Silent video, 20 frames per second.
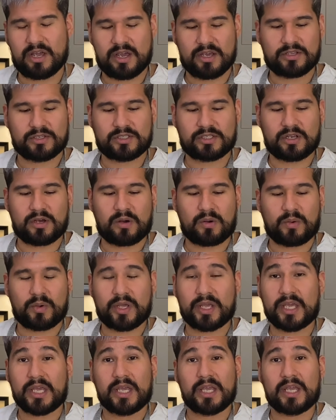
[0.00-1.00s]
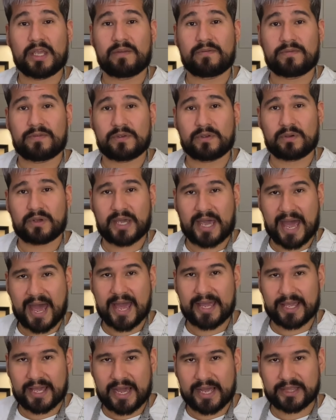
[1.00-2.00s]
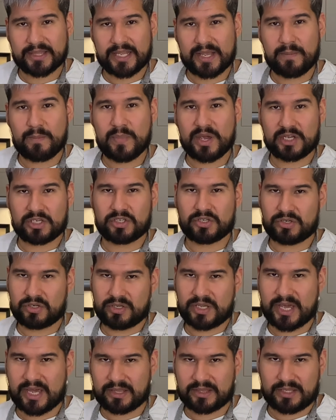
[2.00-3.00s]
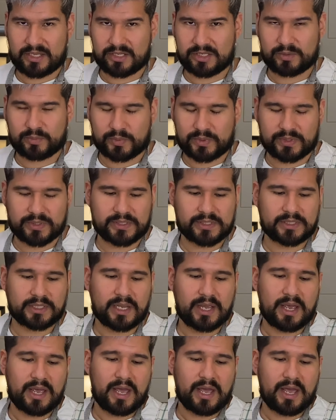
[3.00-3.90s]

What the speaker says: So if you can get them, make sure you get these ones.